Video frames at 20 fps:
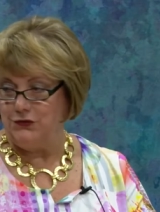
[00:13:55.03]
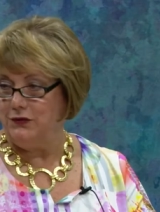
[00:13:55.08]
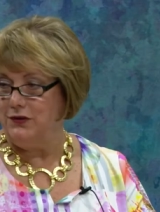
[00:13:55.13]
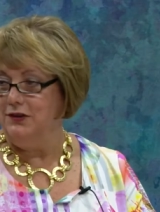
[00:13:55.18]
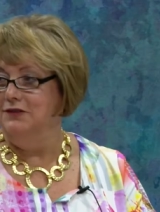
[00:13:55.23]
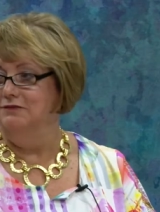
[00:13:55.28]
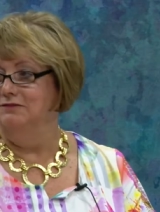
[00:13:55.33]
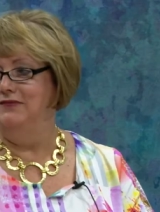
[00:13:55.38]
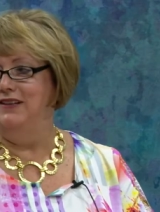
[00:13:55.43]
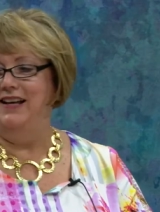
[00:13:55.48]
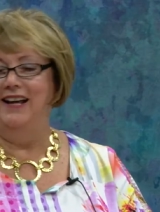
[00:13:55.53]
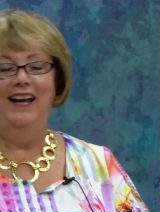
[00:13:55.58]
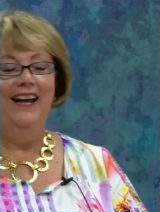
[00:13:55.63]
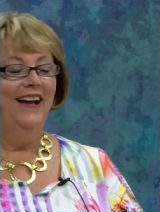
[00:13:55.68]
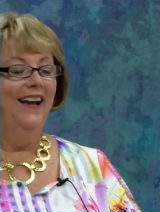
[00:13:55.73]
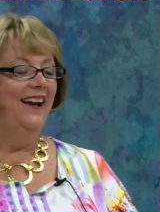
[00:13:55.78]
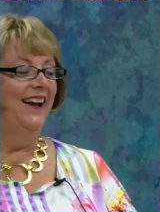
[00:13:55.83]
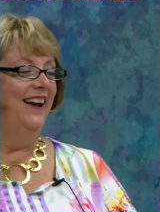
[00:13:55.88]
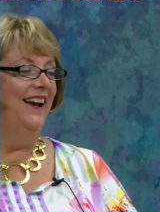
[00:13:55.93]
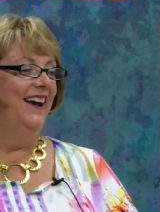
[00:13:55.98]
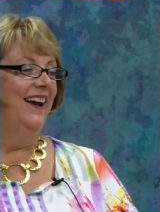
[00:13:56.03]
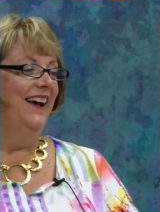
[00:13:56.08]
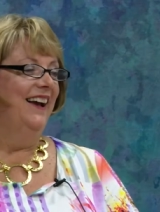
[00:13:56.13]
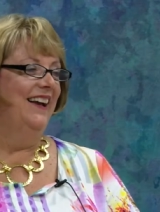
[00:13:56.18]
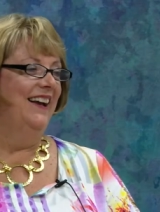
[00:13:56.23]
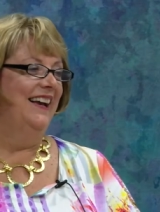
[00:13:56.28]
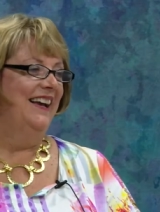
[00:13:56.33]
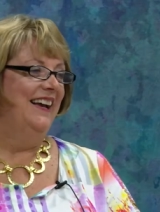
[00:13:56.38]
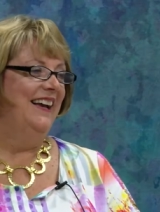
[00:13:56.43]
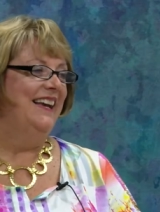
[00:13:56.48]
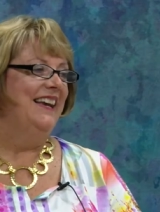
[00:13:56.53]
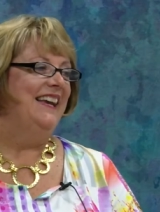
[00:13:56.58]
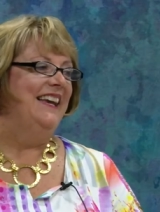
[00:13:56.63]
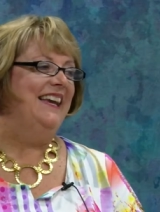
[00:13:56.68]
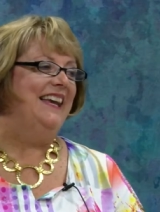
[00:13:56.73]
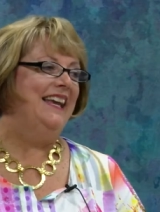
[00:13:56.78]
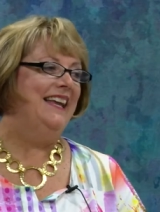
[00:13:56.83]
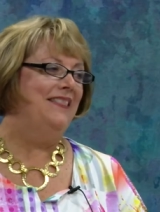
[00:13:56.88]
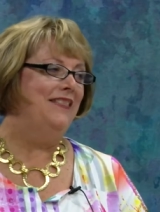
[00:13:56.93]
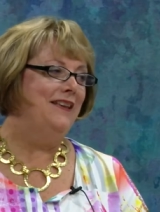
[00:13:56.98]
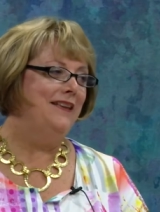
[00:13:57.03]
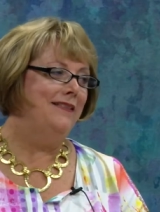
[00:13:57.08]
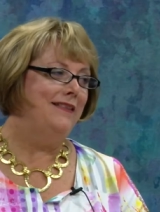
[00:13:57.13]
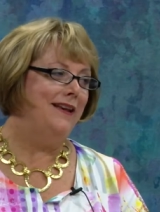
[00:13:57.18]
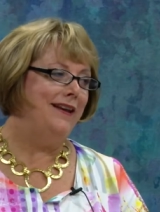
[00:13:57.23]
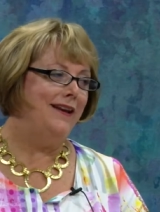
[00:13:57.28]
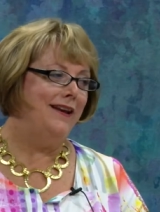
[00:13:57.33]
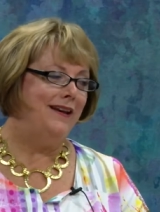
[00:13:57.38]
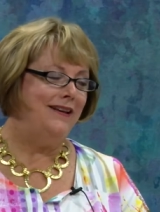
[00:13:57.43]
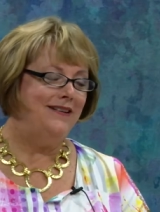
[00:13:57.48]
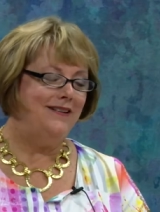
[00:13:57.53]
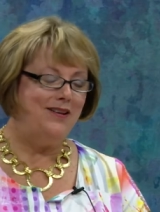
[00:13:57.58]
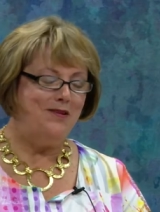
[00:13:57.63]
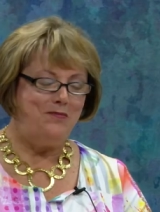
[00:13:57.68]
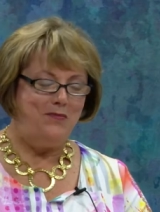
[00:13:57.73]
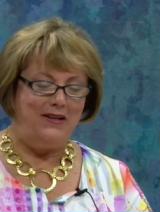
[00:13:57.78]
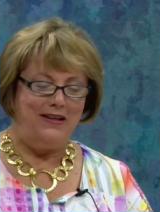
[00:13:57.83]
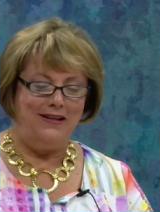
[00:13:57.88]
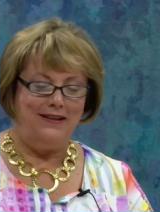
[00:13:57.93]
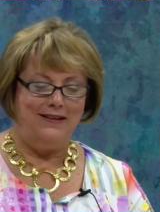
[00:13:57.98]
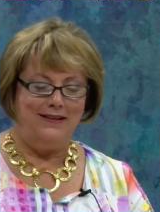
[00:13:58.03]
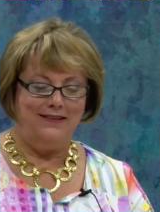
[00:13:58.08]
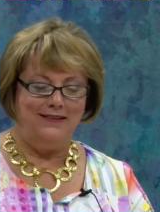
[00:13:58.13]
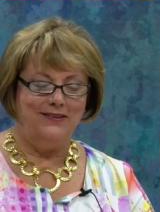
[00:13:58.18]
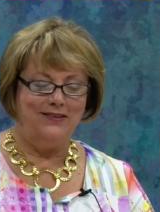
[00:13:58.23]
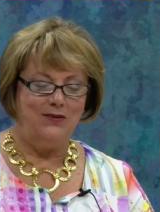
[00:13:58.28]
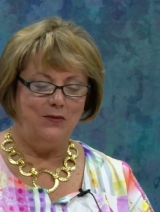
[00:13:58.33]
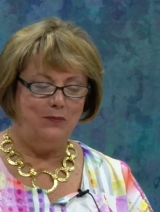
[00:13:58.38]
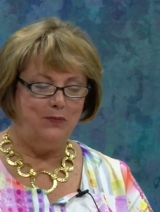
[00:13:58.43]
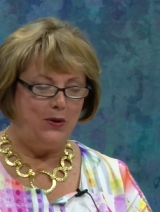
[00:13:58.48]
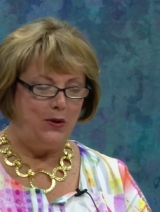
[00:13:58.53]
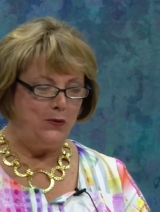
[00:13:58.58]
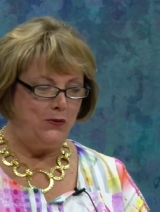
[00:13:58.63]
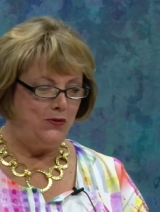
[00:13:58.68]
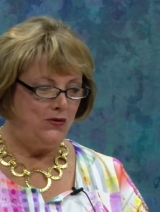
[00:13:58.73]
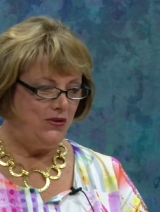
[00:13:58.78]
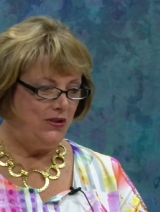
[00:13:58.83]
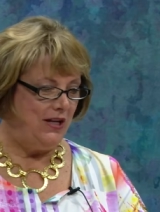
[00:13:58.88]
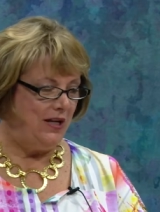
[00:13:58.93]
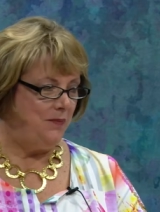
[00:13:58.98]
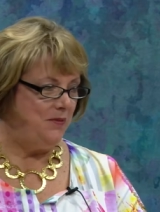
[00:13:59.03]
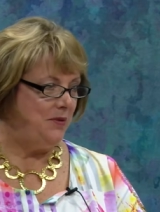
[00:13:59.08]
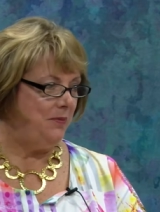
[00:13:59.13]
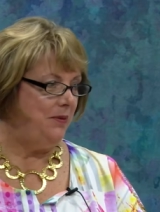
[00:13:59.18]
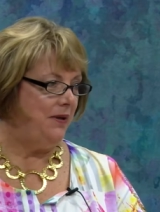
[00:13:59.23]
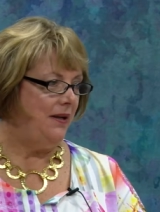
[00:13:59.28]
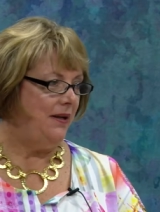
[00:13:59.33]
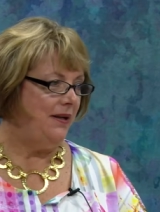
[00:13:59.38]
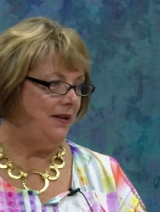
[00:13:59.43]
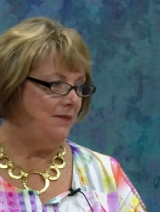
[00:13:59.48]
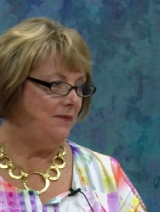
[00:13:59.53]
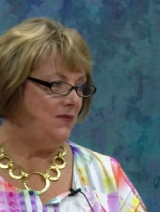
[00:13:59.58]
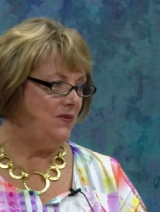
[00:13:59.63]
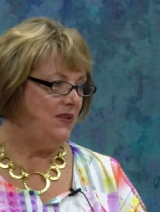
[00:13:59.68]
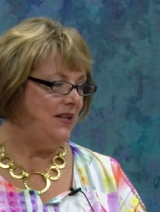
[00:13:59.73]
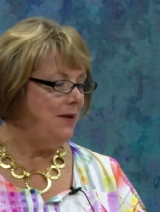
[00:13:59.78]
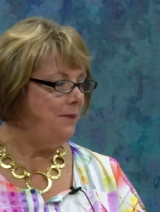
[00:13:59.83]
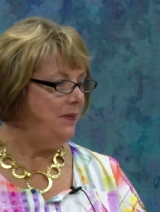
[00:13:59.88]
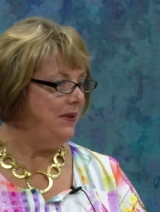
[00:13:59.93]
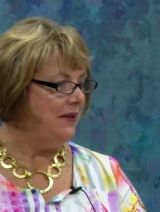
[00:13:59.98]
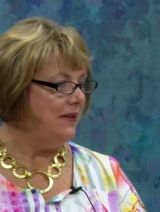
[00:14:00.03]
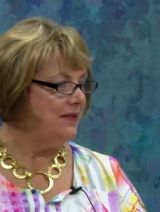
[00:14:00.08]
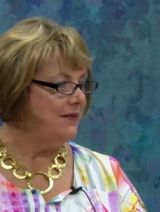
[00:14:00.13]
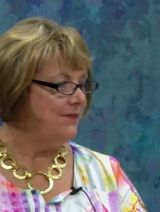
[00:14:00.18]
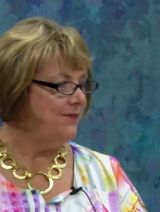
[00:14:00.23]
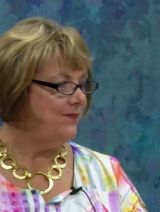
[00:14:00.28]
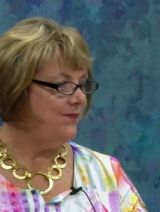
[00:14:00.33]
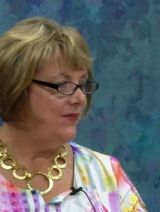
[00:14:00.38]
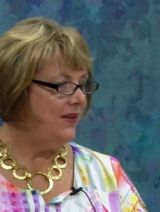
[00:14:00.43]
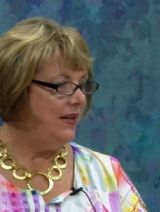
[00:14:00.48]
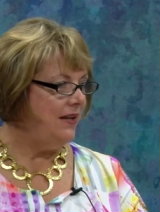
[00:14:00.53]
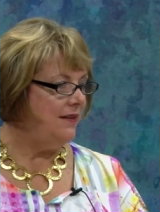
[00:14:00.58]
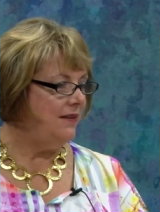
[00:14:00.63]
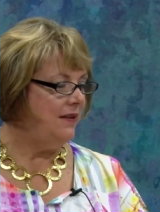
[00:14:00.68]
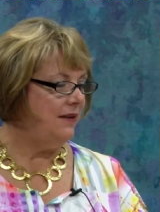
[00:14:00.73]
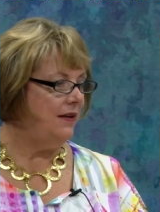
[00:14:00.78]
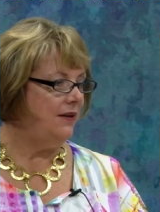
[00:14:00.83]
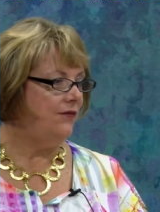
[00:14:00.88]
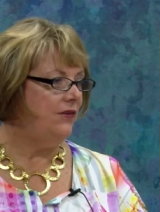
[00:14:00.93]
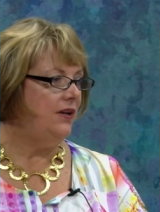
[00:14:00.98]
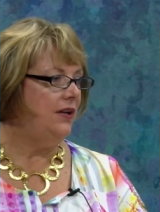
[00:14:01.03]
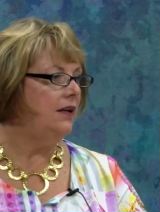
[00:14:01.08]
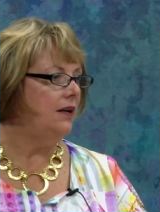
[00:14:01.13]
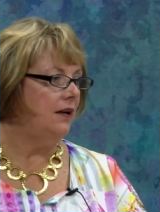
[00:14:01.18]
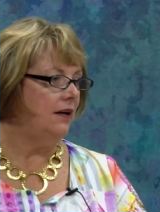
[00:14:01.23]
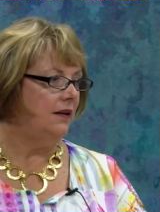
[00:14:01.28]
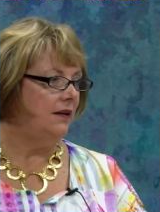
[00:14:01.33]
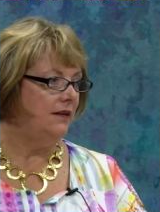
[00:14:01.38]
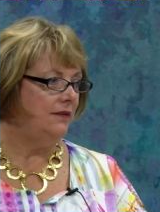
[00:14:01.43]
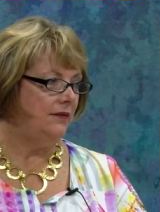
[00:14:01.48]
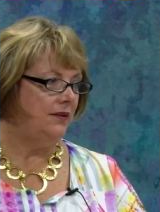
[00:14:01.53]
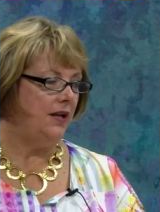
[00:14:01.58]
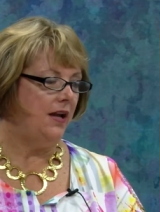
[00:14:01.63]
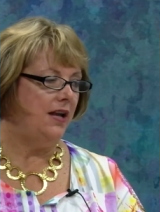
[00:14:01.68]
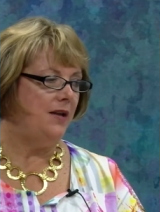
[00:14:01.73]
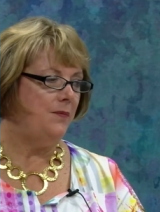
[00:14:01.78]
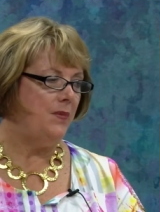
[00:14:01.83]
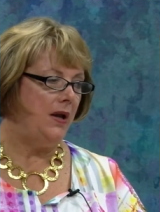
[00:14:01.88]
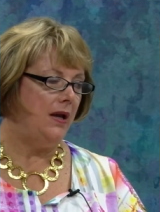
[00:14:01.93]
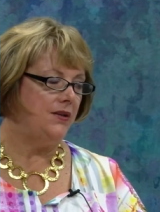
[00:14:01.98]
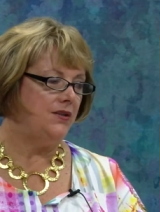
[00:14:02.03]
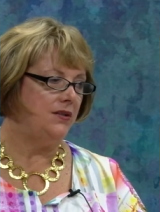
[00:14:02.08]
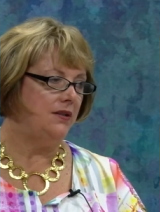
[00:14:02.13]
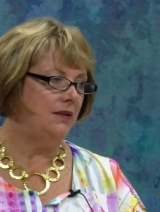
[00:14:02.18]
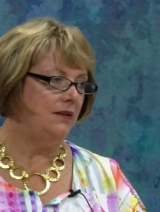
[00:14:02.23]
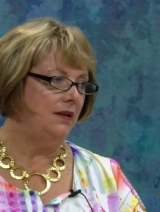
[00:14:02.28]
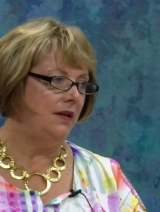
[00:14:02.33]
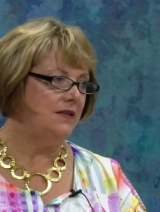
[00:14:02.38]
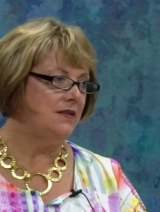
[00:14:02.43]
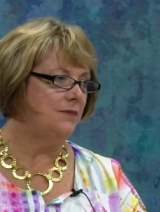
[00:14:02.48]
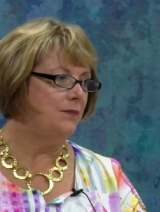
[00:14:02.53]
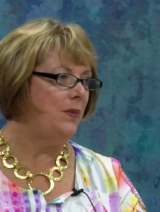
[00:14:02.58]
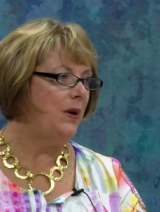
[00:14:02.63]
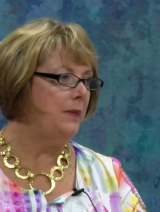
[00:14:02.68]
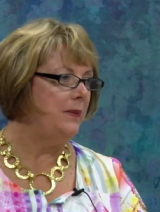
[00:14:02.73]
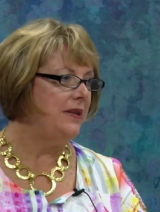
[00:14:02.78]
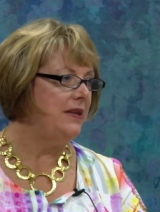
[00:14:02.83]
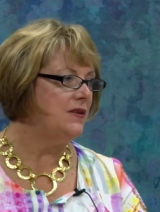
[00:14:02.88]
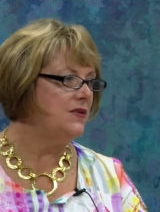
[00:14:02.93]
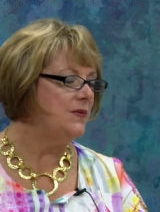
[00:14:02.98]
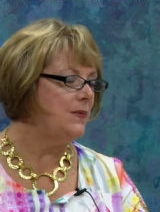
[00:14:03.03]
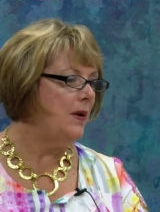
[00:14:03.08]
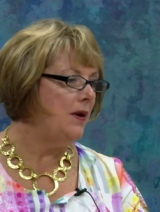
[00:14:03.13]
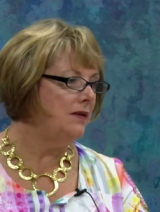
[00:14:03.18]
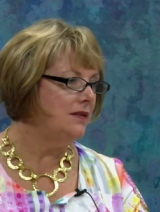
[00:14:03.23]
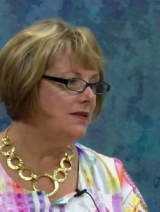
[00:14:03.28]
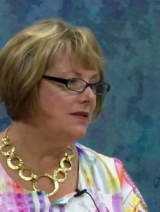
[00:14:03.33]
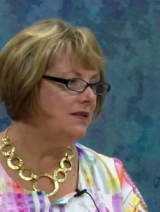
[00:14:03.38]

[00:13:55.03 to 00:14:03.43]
Yes, they're a little surprised. And then they end up in a little bone-shaped um, sand pit. And then every year, and tying back to, that's probably the smallest